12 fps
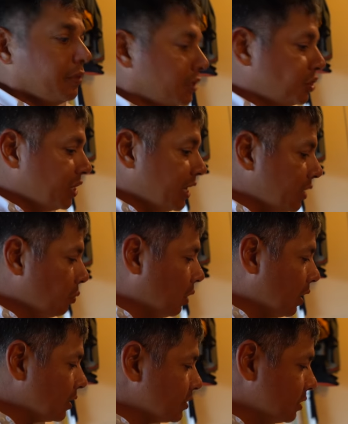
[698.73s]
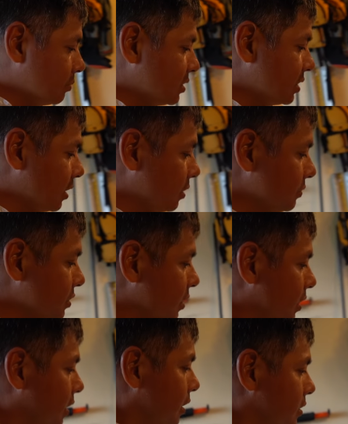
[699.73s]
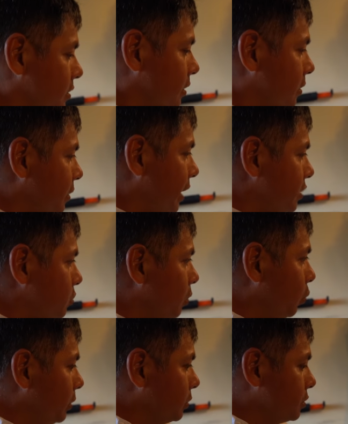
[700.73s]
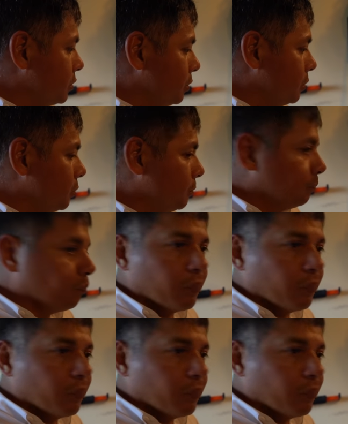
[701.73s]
the jetty rocks themselves so that's what we'll do